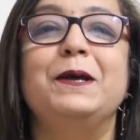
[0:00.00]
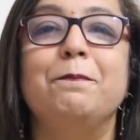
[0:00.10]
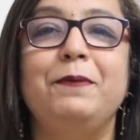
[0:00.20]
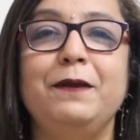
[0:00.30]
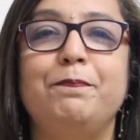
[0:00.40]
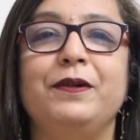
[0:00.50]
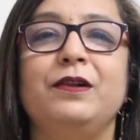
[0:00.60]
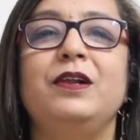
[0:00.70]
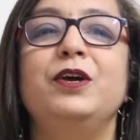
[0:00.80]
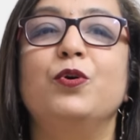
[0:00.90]

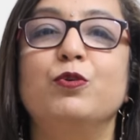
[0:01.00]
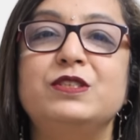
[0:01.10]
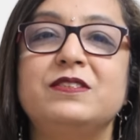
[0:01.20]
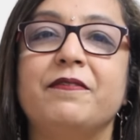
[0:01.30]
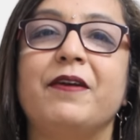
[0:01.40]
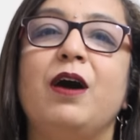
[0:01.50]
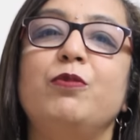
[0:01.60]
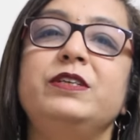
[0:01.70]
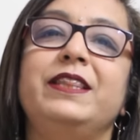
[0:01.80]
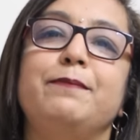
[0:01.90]
People who
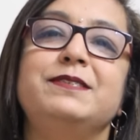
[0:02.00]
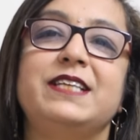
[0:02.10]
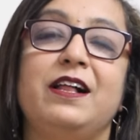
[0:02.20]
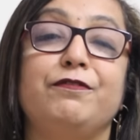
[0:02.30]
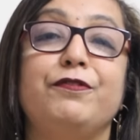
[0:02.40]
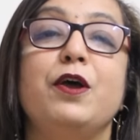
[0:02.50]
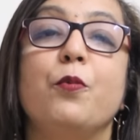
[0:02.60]
surround themselves